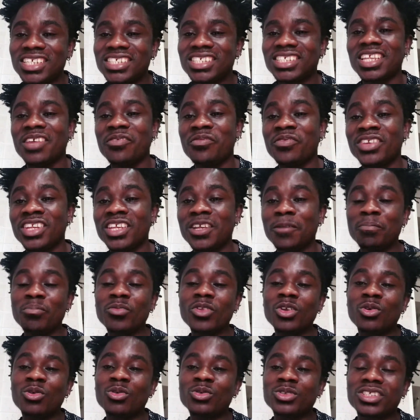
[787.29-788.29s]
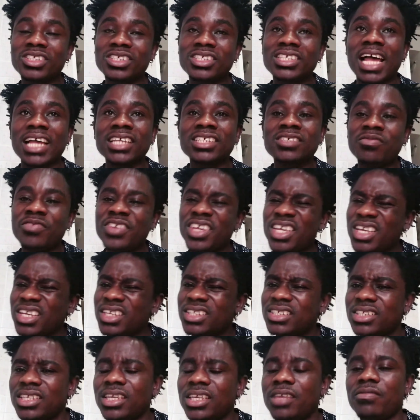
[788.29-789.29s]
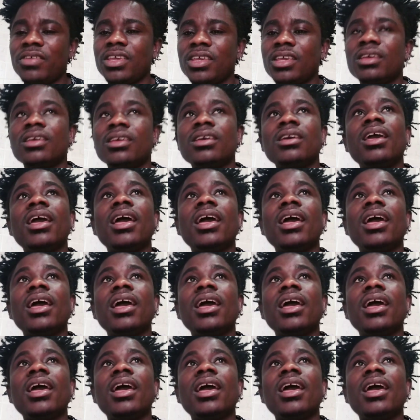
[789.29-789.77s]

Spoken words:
Stephanie or SAS Vicky TV,